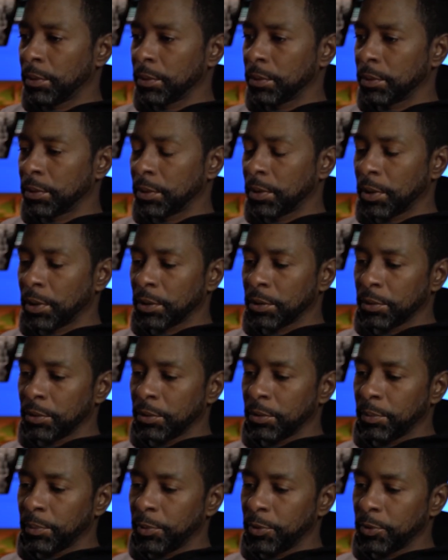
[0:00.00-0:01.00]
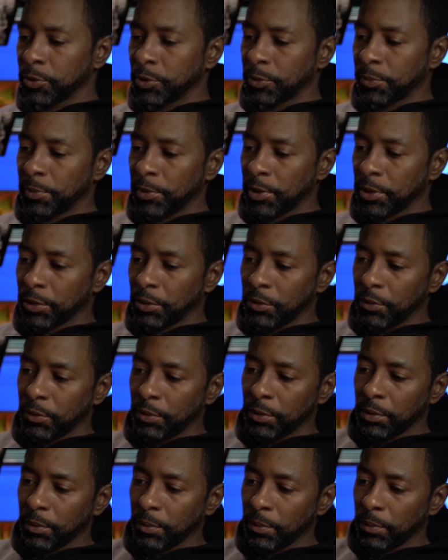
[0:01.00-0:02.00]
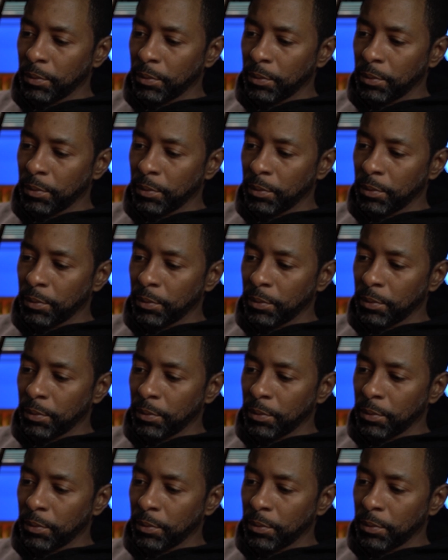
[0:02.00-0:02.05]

it's got a little pushback to it.